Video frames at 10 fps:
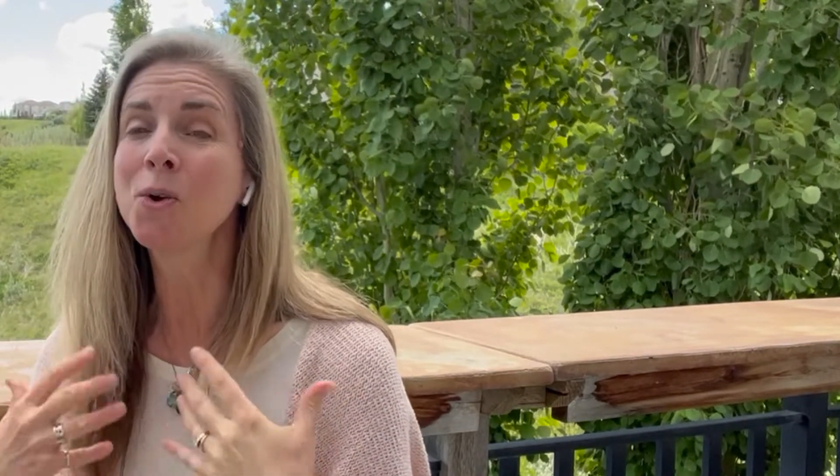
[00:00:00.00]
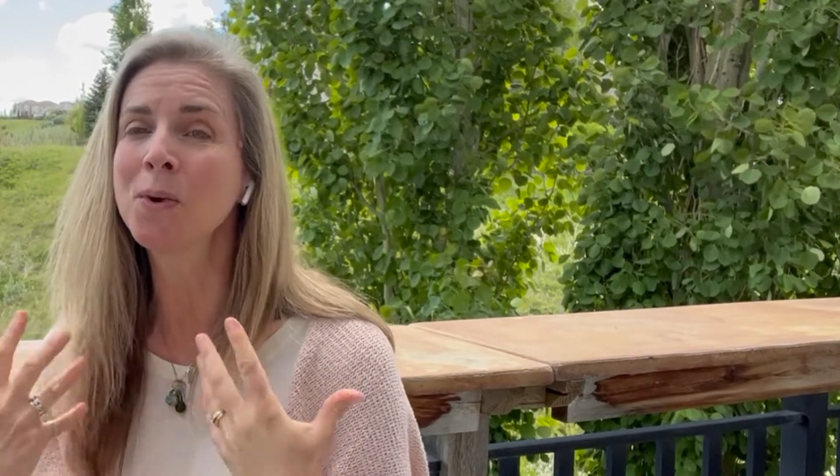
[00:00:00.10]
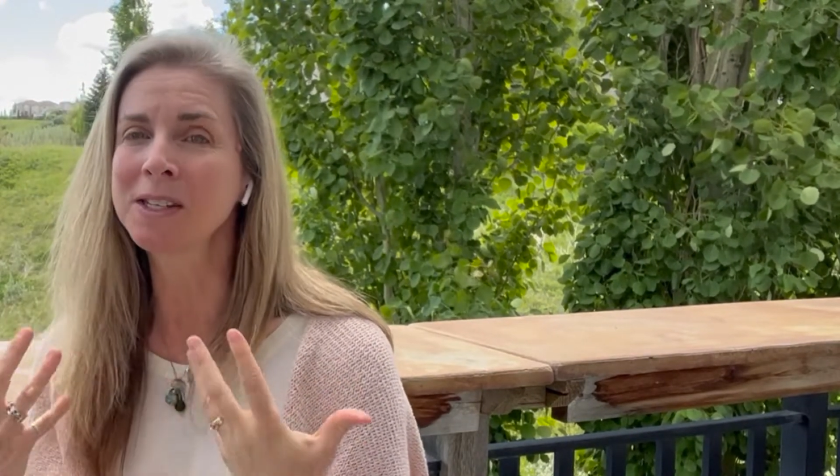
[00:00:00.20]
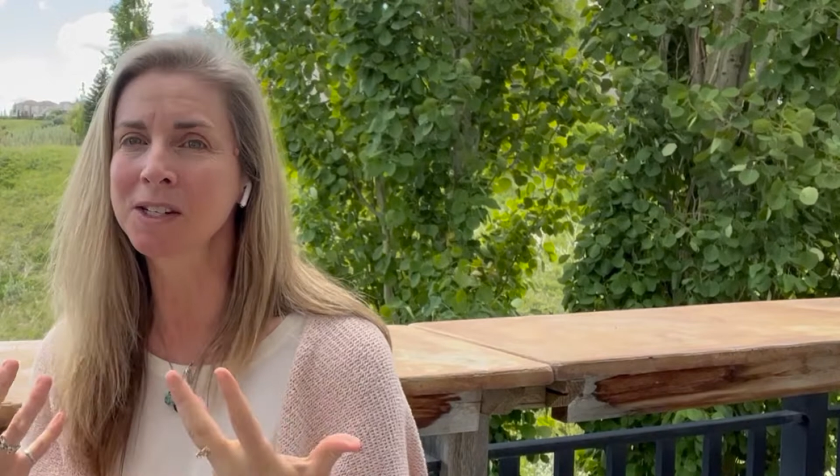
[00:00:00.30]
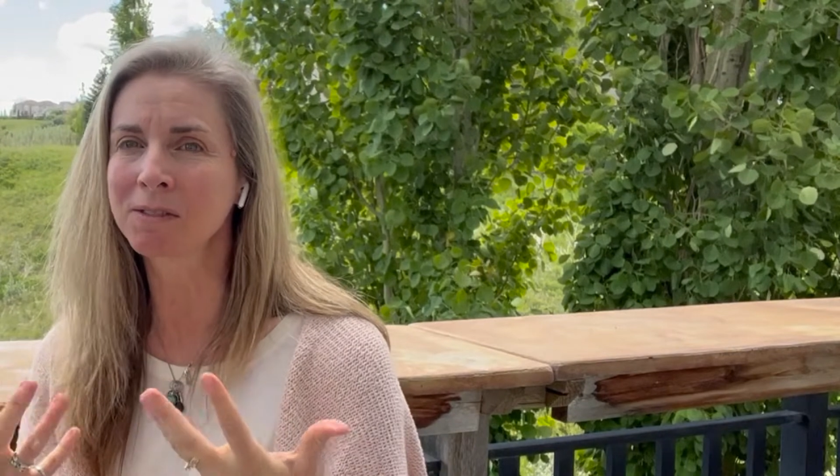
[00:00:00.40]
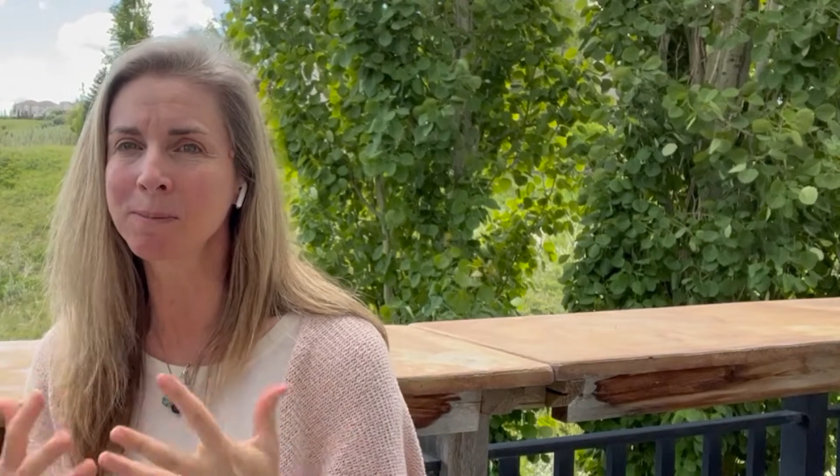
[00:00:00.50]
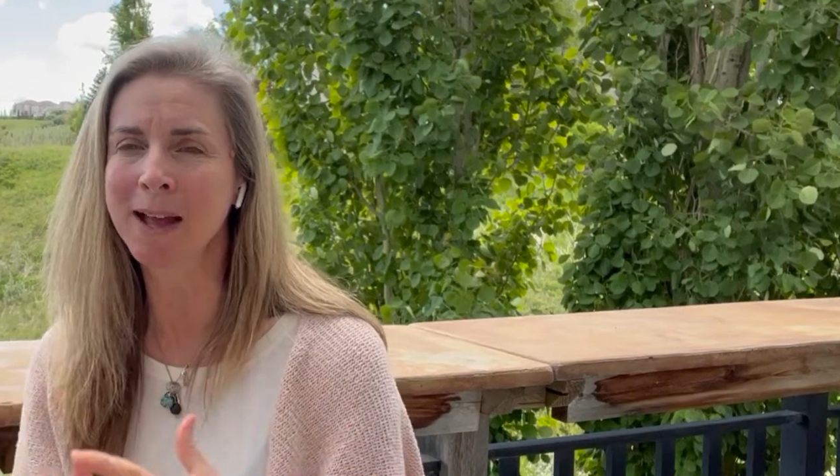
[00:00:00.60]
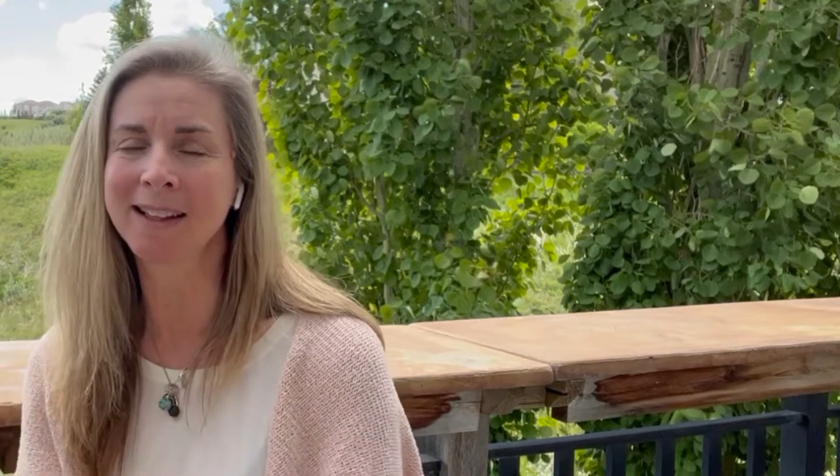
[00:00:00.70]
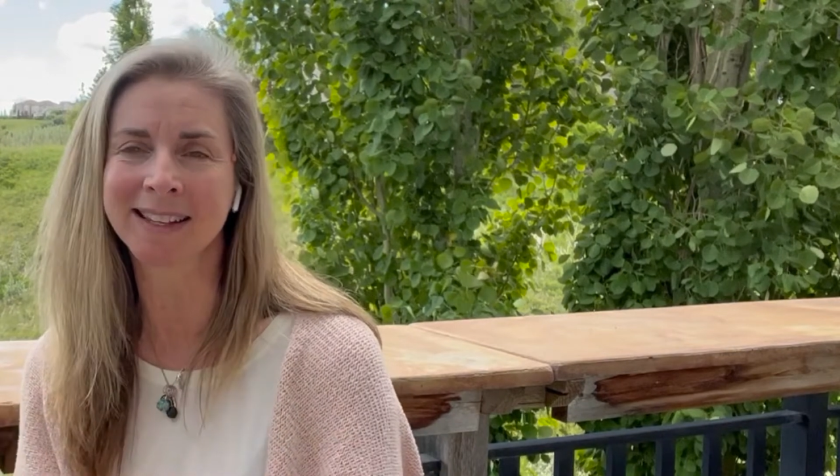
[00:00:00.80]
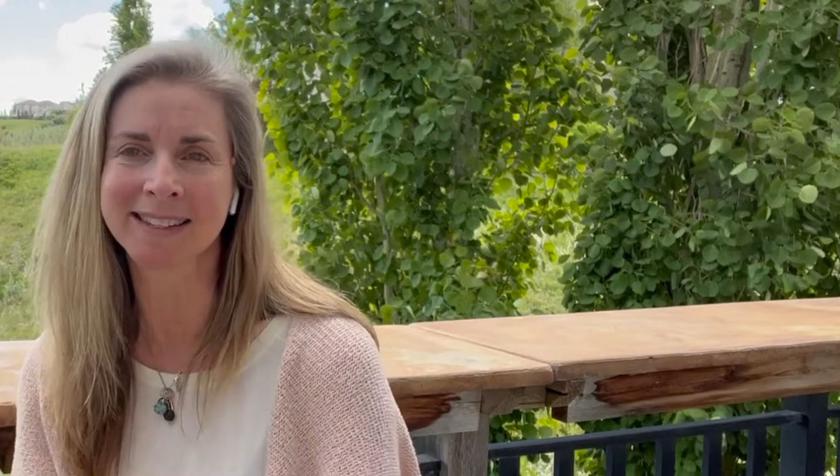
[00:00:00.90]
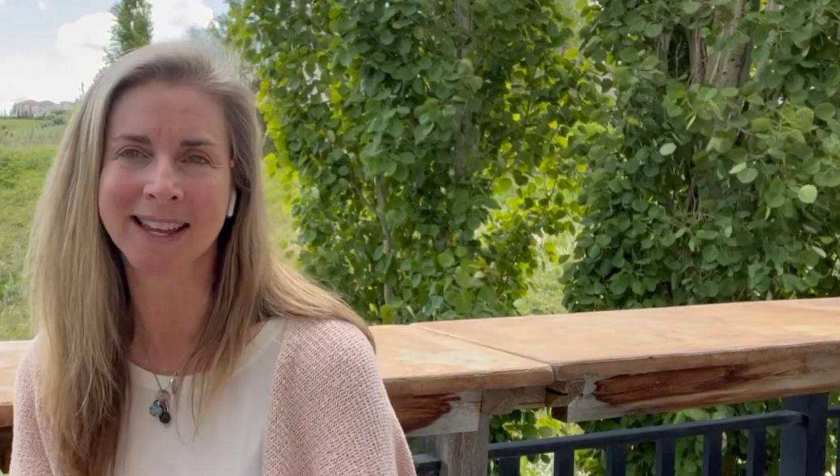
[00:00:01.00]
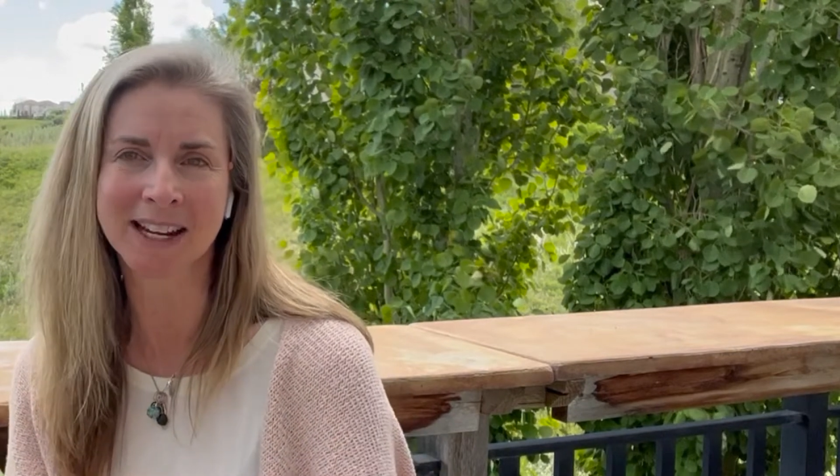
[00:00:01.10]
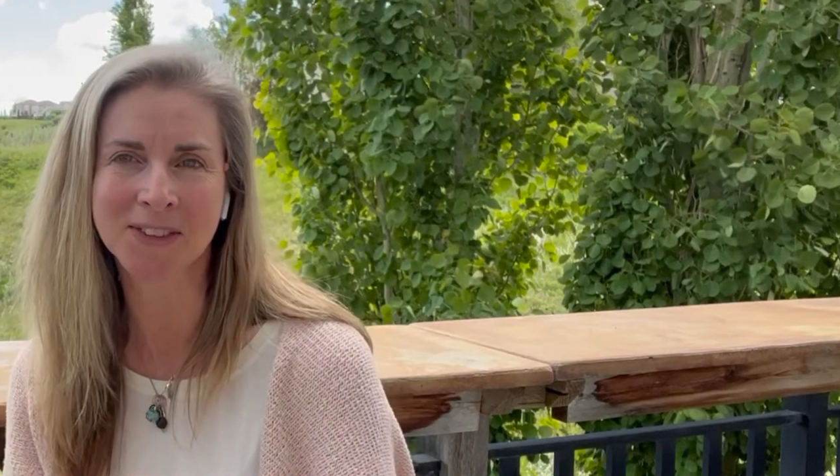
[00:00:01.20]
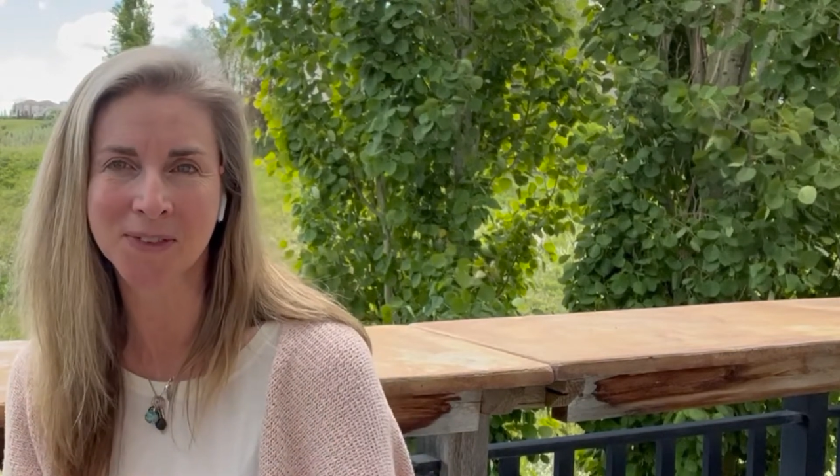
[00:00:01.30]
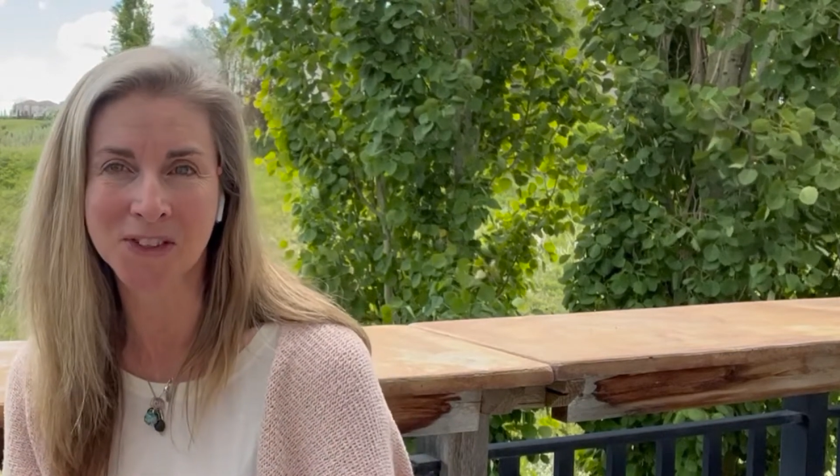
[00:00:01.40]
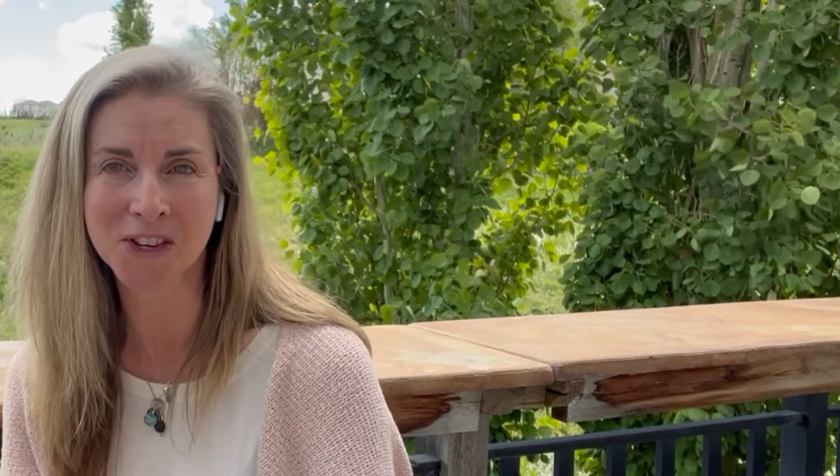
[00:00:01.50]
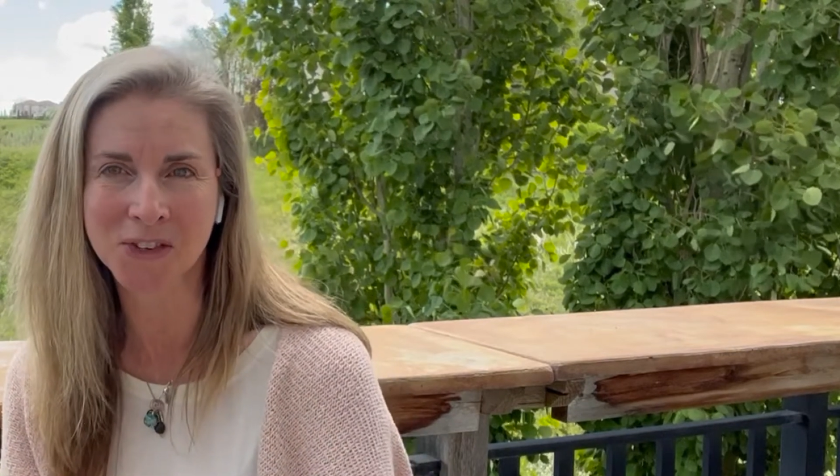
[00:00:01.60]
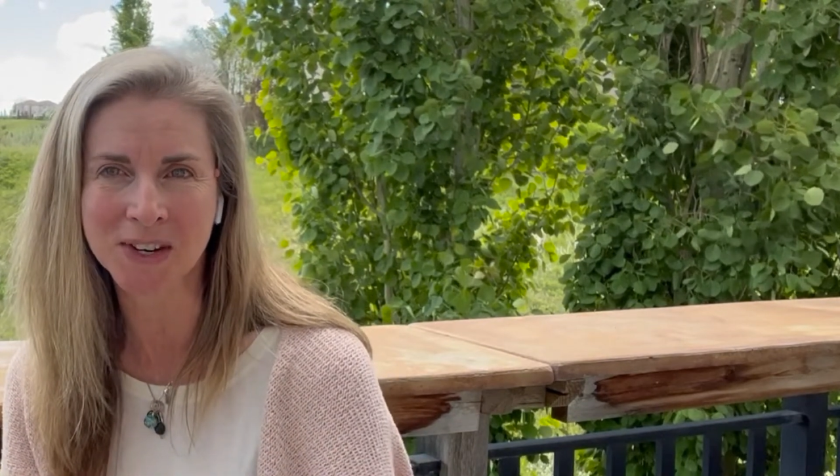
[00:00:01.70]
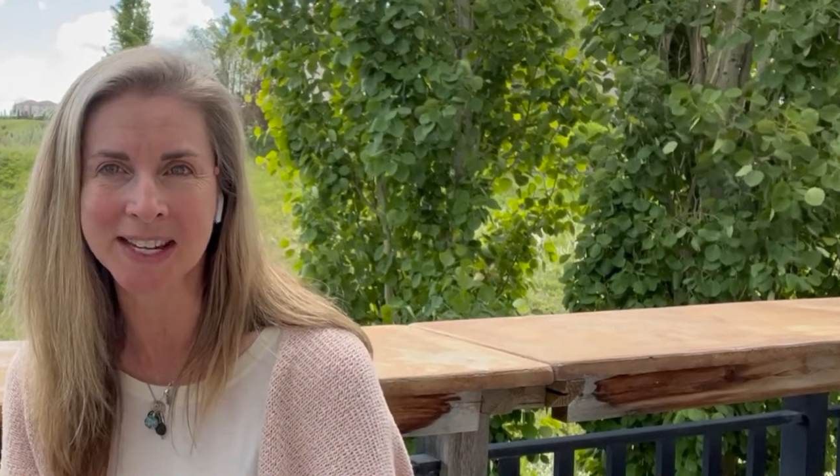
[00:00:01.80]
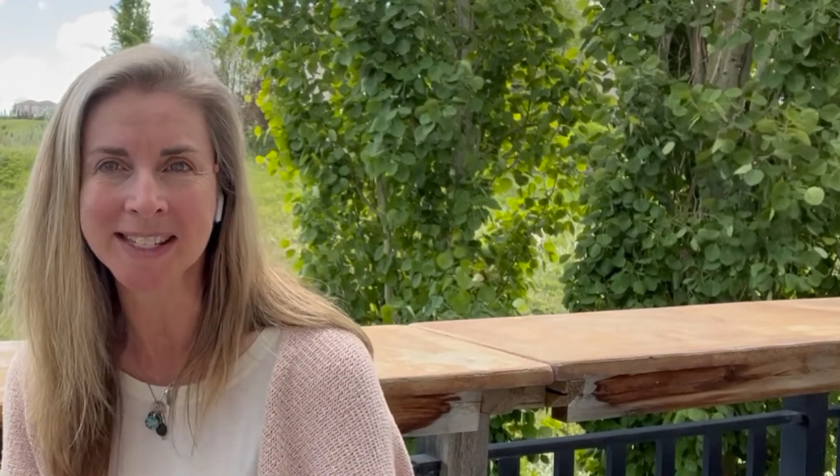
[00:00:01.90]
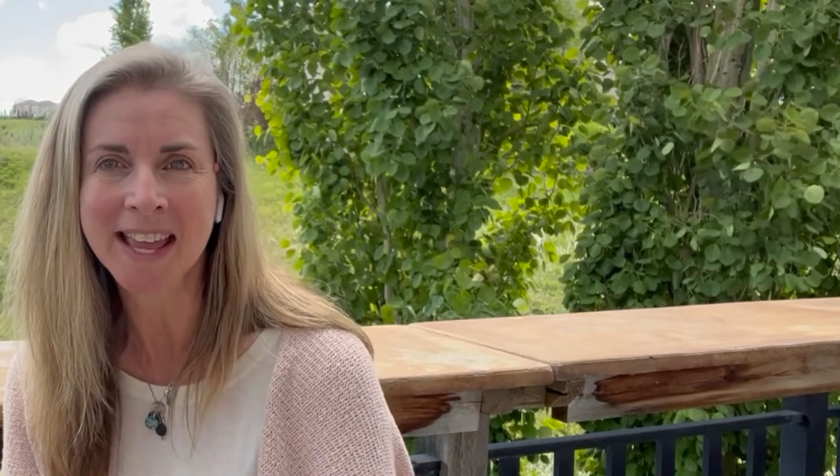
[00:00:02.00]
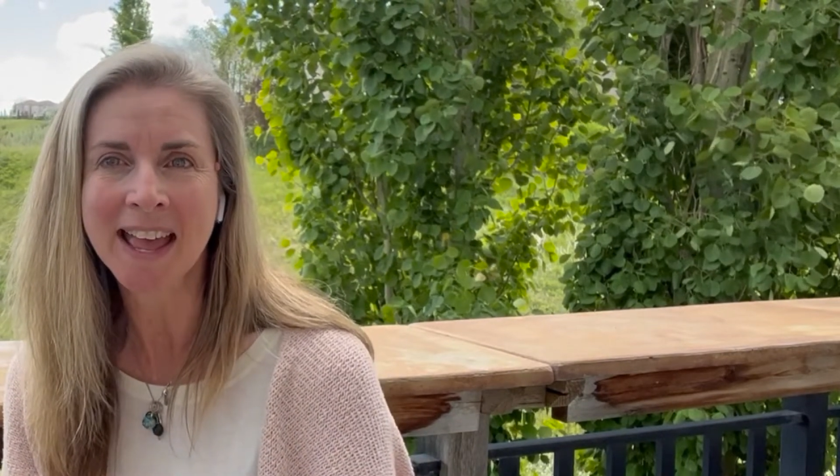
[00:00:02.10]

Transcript: was to repel insects for the trees